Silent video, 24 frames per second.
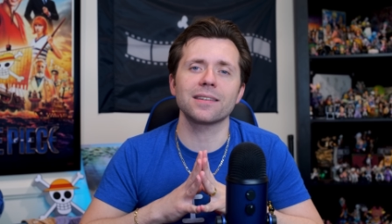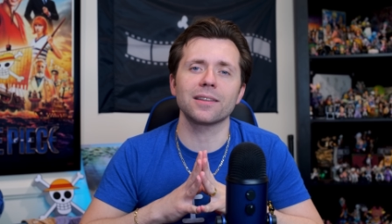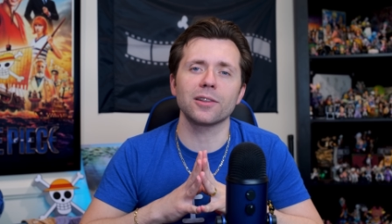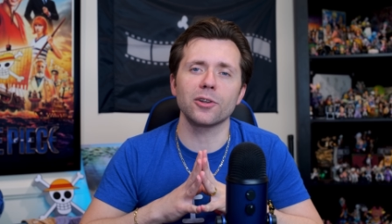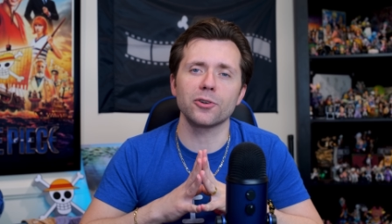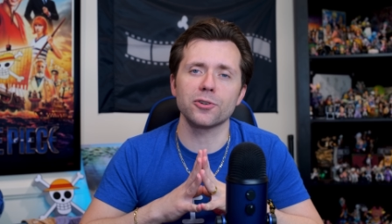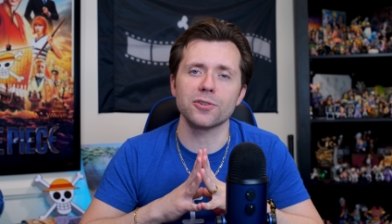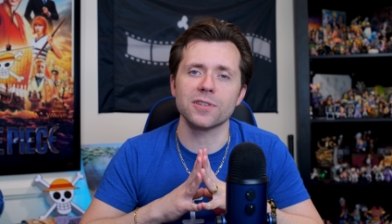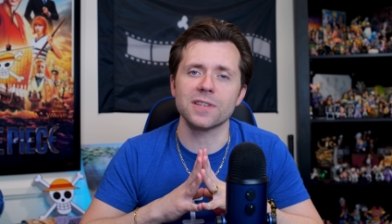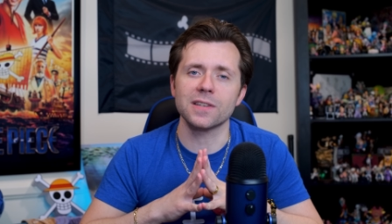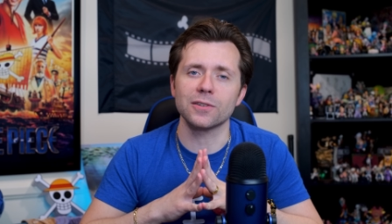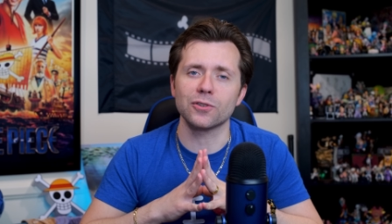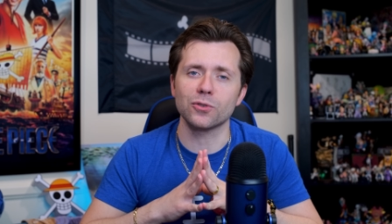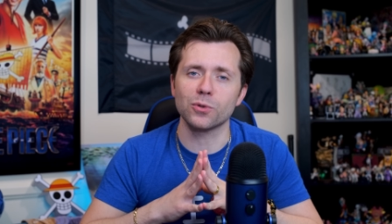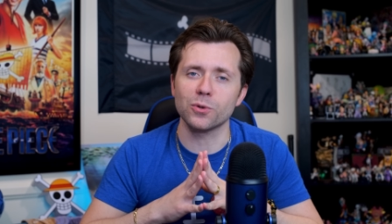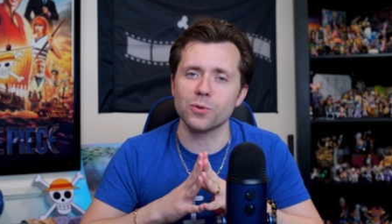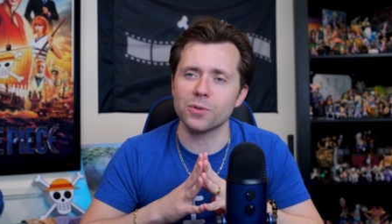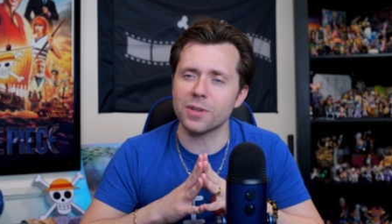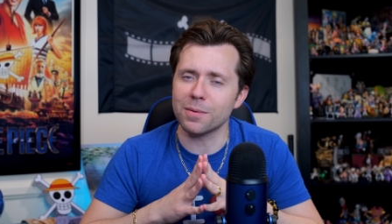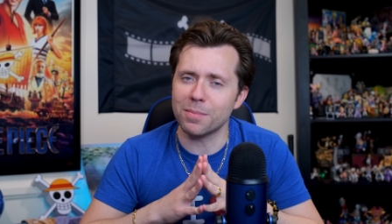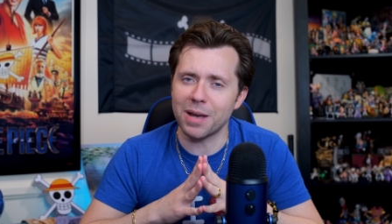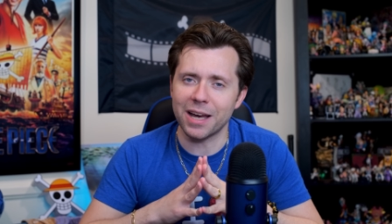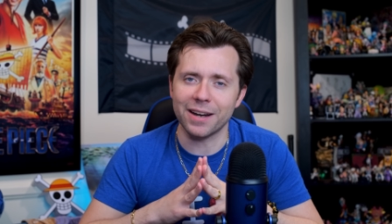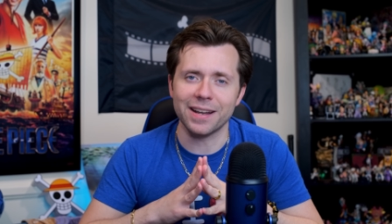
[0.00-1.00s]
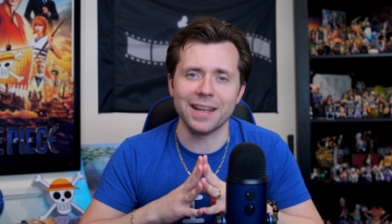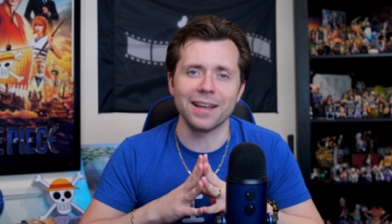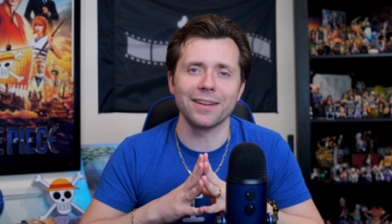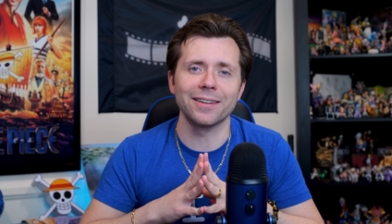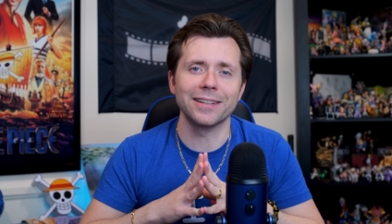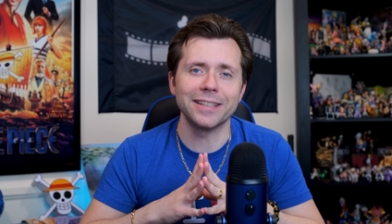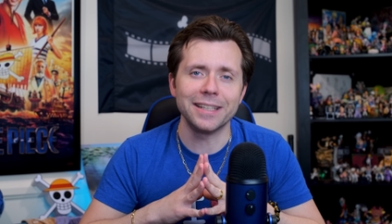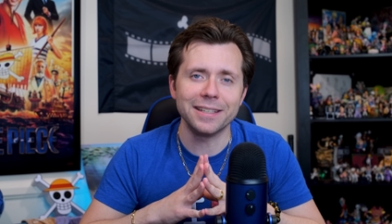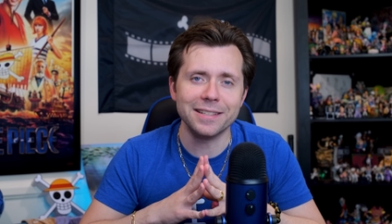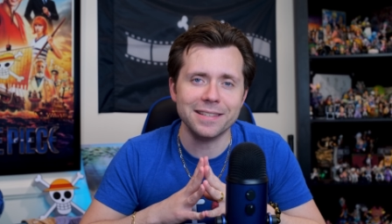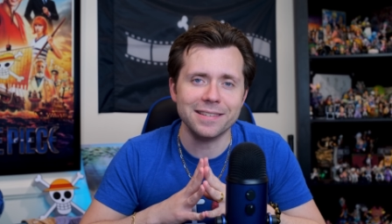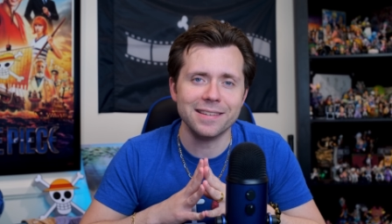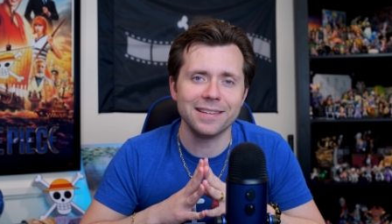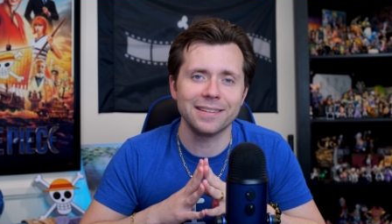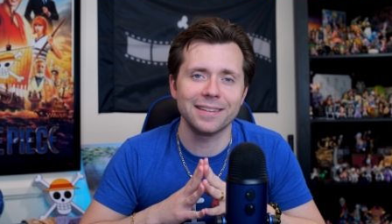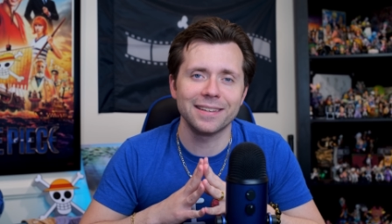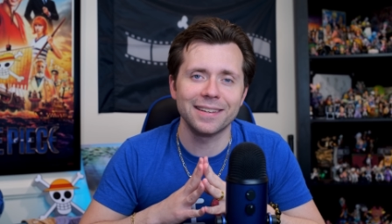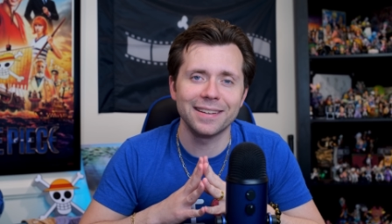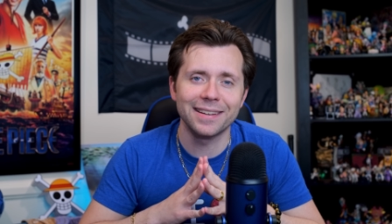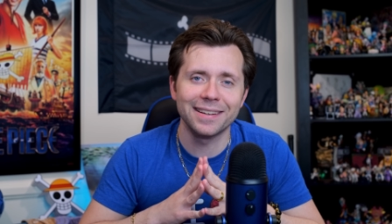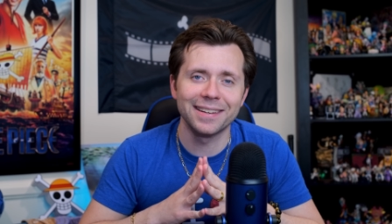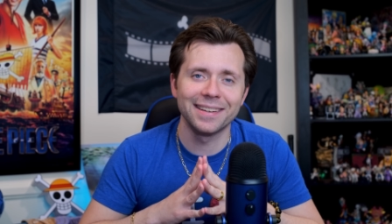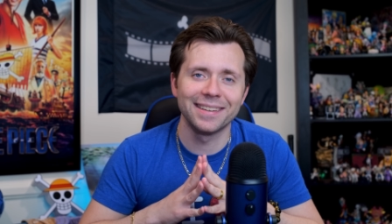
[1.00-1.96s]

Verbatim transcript: and learns the truth about aliens?